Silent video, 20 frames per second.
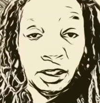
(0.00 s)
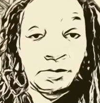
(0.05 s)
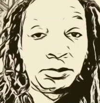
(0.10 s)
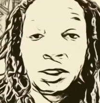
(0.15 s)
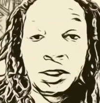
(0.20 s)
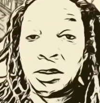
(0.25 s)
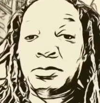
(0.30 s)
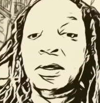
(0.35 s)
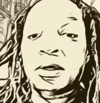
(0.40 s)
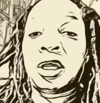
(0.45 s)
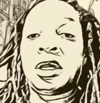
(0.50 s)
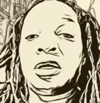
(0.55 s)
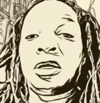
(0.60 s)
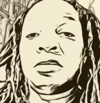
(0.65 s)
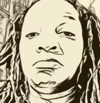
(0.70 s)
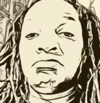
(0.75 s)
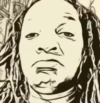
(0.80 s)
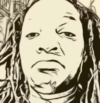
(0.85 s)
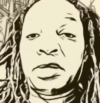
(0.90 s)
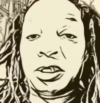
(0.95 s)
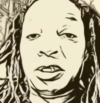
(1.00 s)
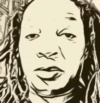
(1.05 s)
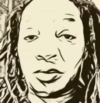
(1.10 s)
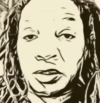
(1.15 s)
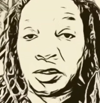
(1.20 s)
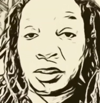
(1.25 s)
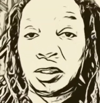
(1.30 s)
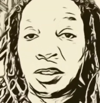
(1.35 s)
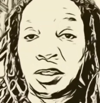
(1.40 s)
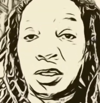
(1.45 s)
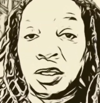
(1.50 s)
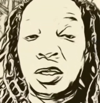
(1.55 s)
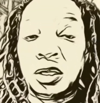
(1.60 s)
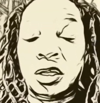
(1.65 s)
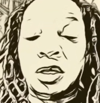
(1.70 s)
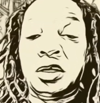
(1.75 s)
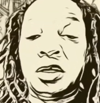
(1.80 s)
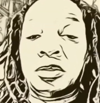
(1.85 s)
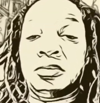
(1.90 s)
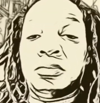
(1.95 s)
been a bad parent,
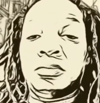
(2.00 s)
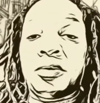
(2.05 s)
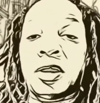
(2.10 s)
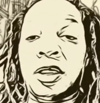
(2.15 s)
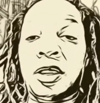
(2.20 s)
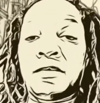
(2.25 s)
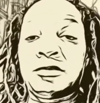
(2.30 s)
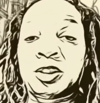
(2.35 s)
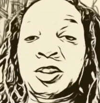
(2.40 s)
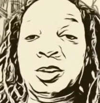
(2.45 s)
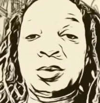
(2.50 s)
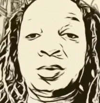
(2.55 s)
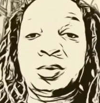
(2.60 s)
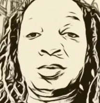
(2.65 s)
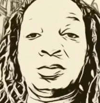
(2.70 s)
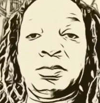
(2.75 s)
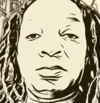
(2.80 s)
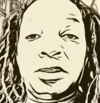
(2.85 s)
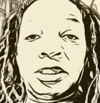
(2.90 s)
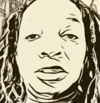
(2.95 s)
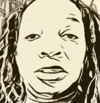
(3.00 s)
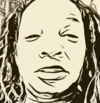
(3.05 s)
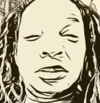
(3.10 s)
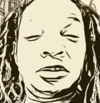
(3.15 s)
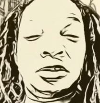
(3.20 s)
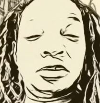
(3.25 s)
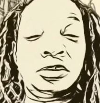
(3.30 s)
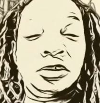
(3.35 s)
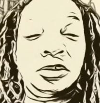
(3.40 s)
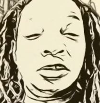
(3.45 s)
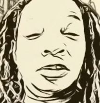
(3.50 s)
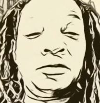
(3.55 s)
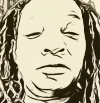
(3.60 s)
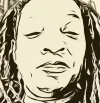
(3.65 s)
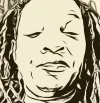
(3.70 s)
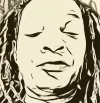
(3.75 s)
you have to basically